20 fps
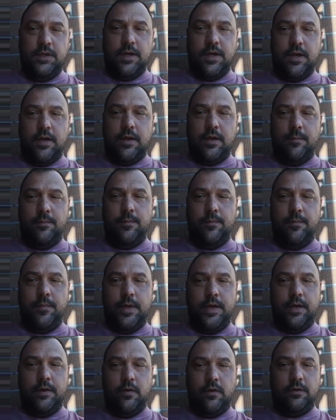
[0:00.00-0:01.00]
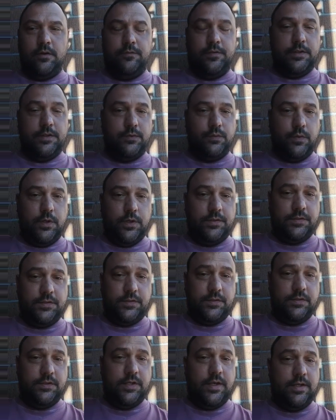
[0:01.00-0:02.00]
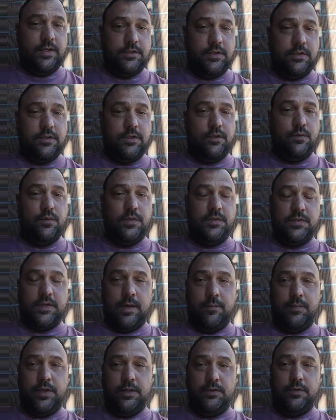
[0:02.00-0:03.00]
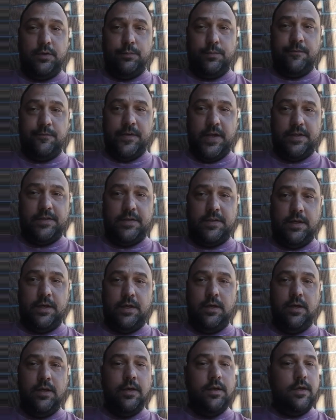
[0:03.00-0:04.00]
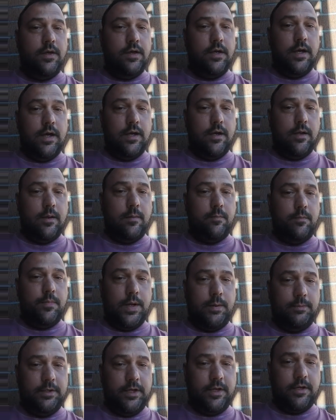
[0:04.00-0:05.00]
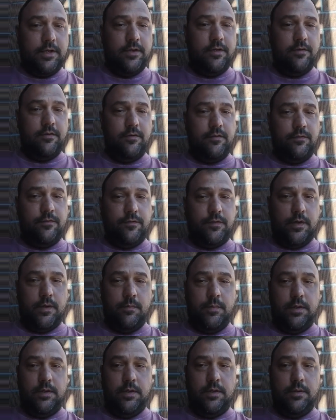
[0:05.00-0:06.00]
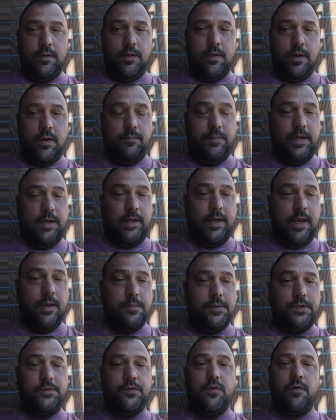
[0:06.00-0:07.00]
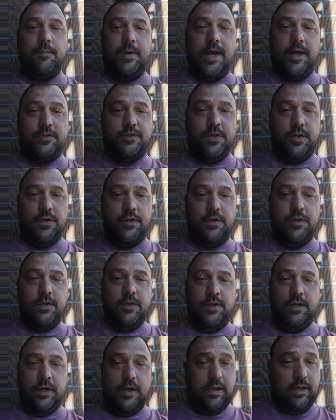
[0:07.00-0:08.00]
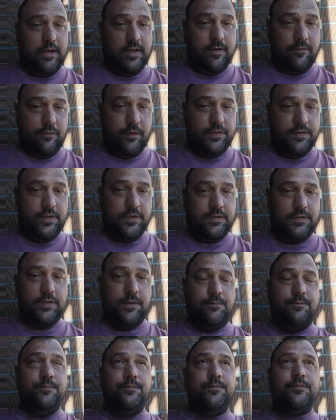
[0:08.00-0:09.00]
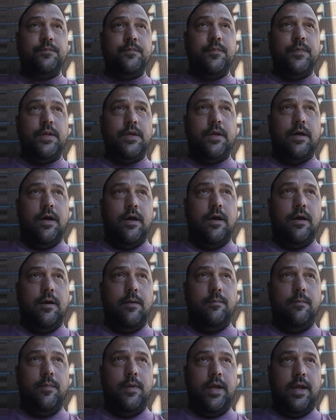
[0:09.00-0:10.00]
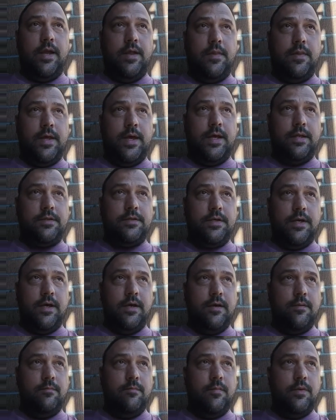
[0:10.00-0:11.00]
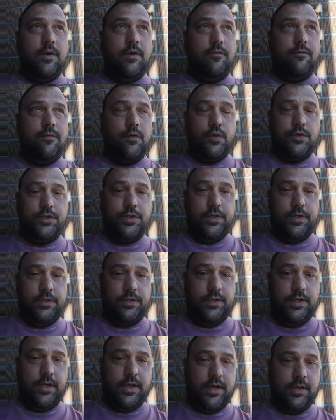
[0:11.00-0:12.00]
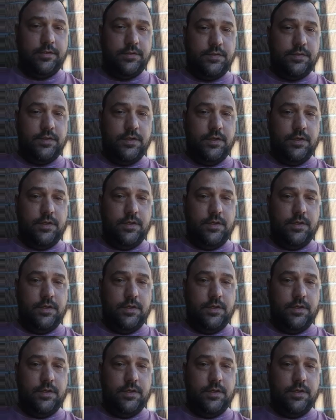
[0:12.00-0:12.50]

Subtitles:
And all of this was to do the same thing, to prevent the public from being able to imagine a different system, and that unfortunately has